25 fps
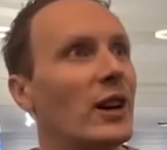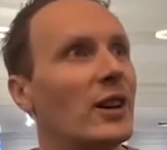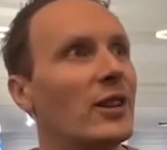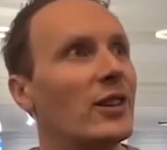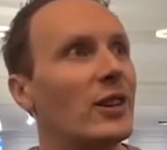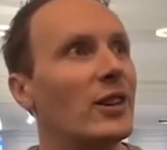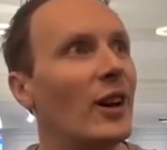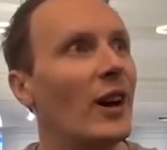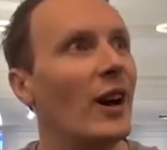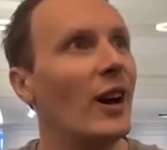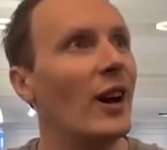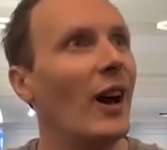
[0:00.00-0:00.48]

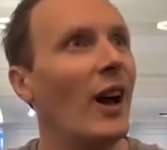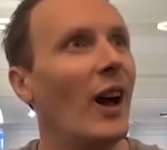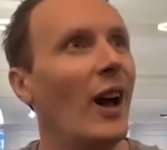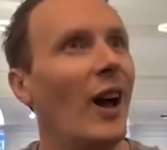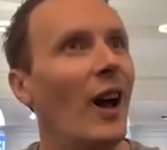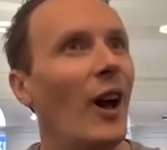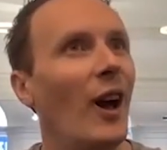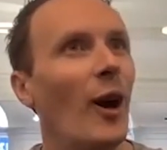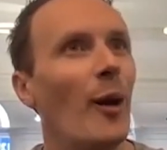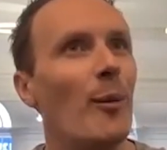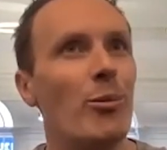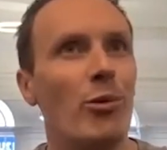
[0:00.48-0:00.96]
There's a
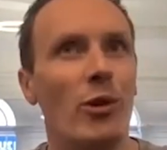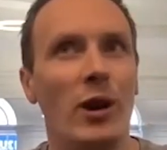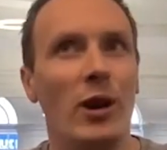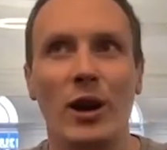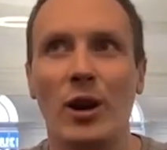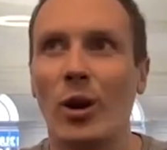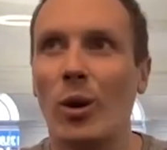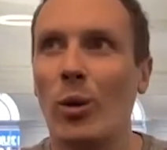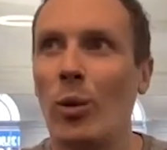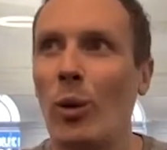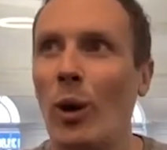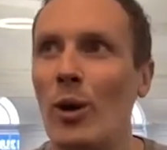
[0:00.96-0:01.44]
a
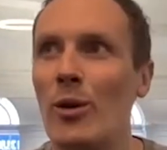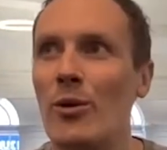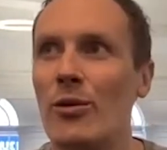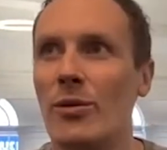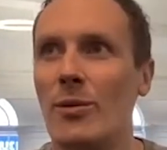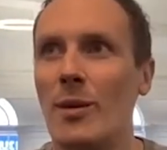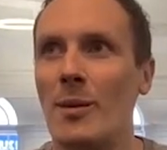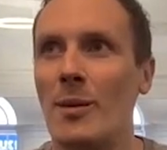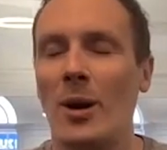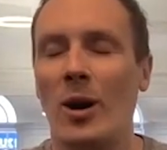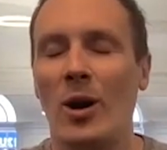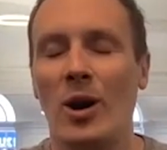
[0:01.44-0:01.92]
brilliant quote
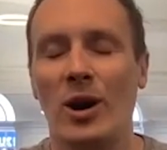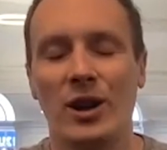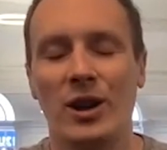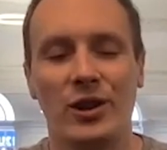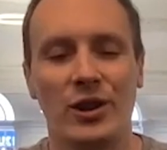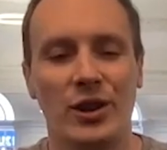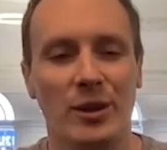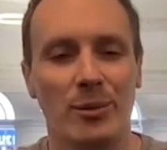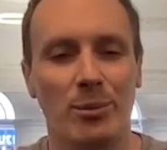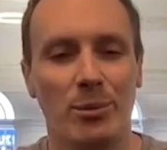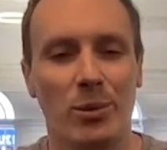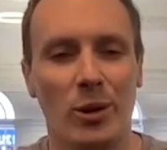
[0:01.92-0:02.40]
from a
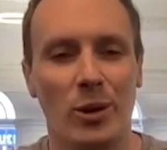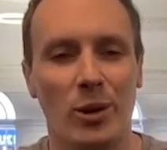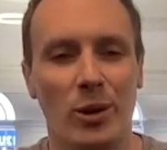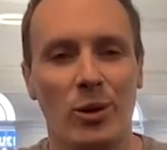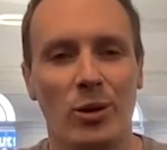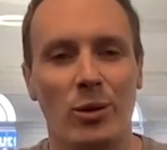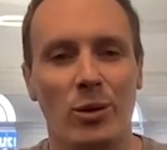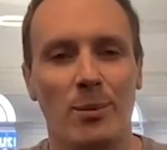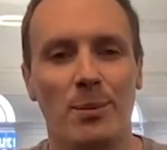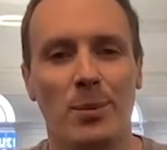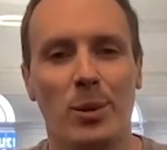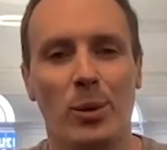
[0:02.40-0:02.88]
marketing book
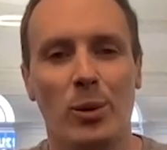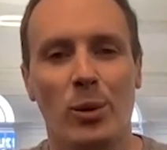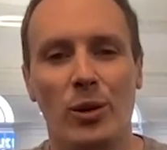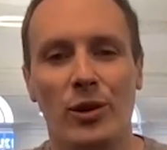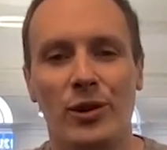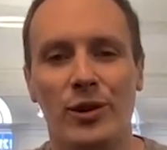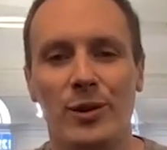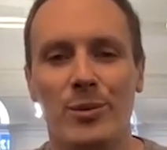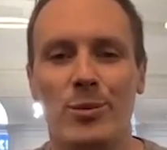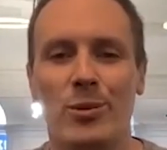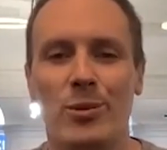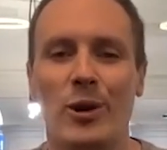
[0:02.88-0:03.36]
called
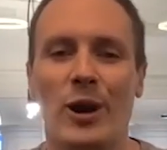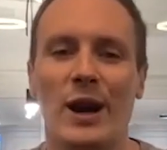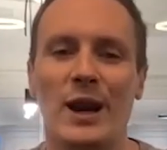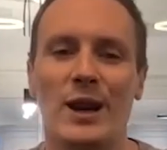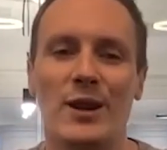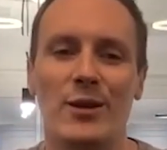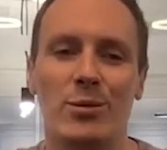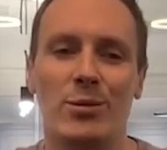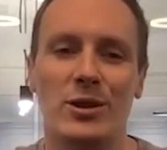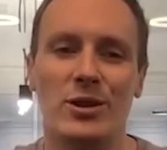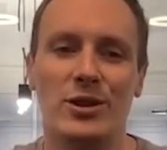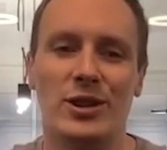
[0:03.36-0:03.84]
Bored to
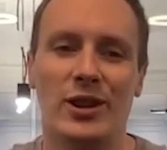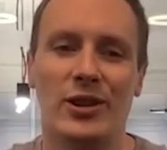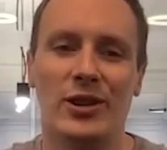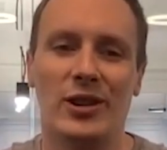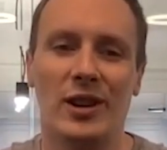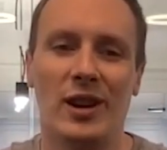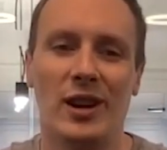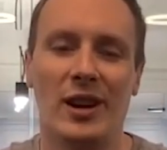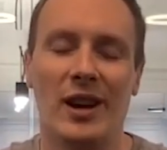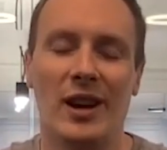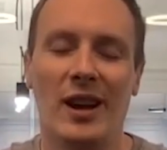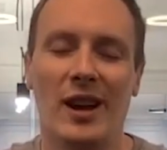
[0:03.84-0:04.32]
Brave, which says
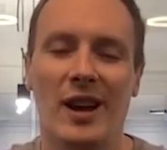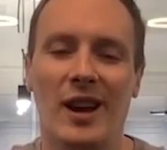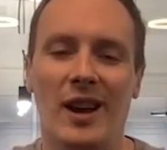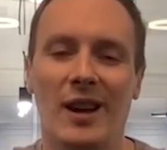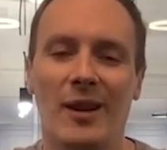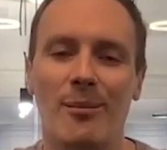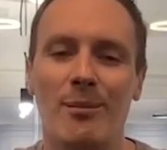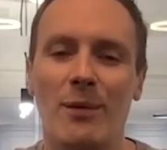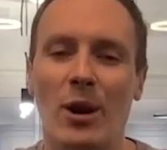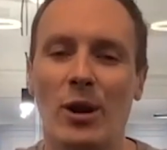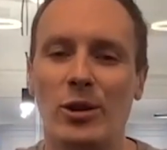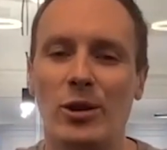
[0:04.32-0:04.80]
that
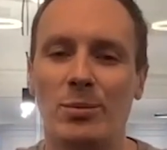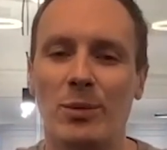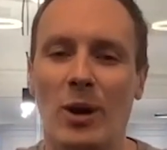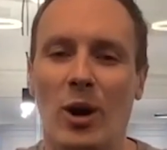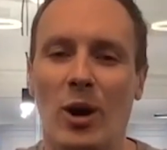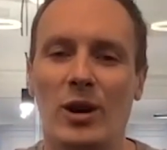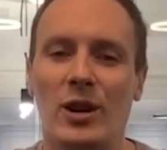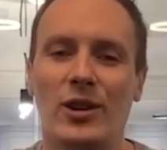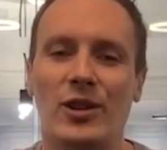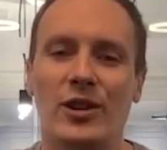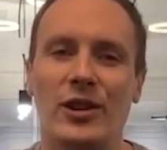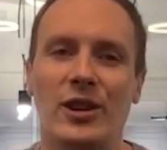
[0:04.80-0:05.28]
most
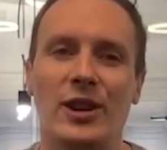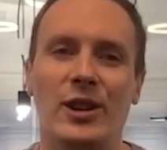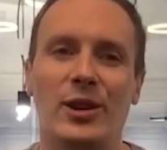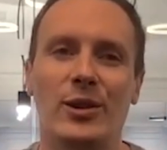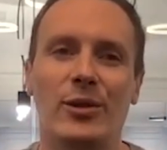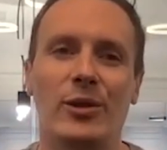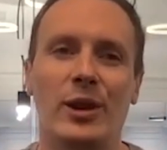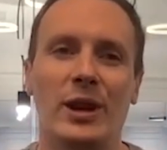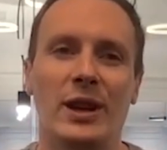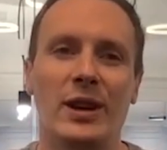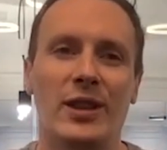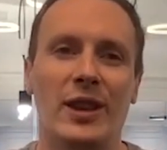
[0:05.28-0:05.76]

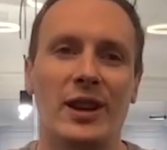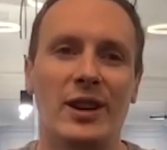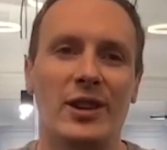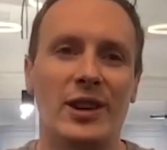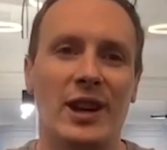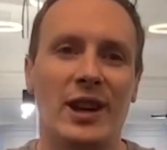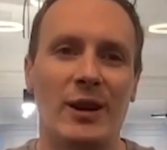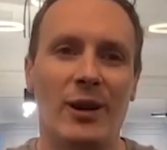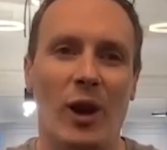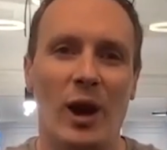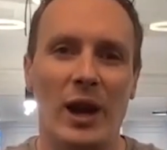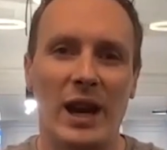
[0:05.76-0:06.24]
marketeers think they
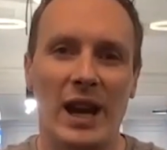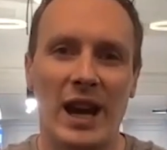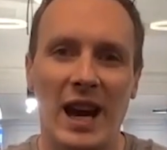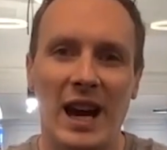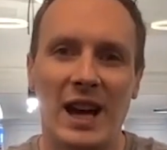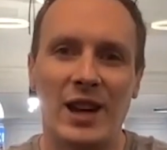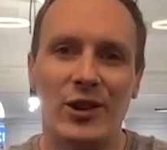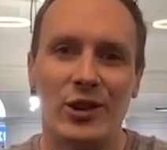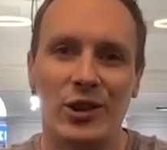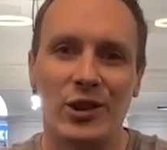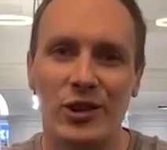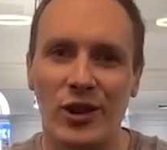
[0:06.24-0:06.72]
sound like
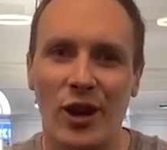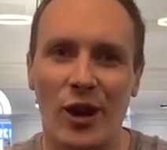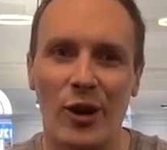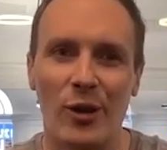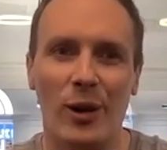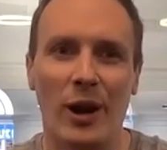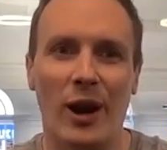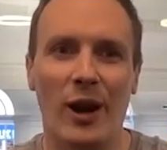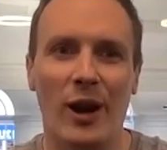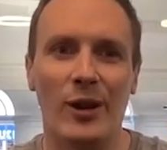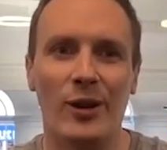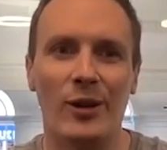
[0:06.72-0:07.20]
Han
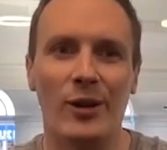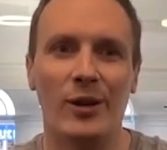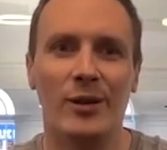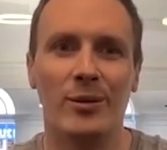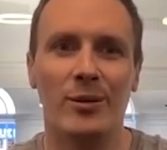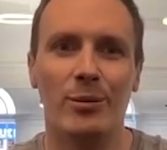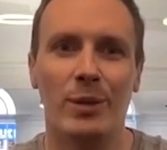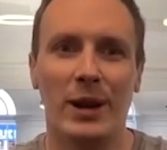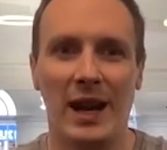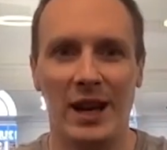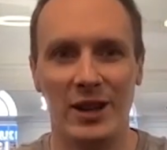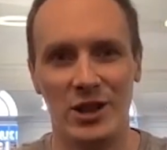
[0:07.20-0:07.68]
Solo,
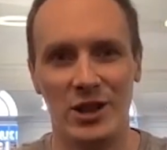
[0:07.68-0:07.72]
but